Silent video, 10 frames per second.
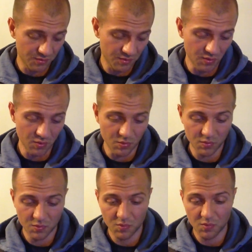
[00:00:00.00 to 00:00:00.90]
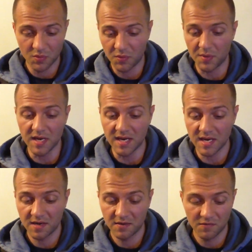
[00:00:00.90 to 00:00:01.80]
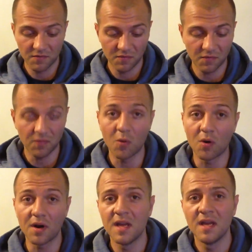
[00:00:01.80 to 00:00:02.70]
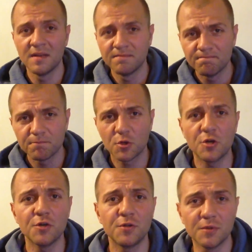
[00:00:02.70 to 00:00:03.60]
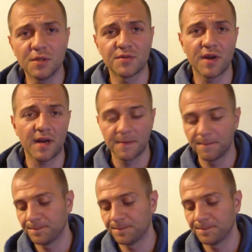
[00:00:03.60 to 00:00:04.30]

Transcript: 2, 3, 4, could do the trick.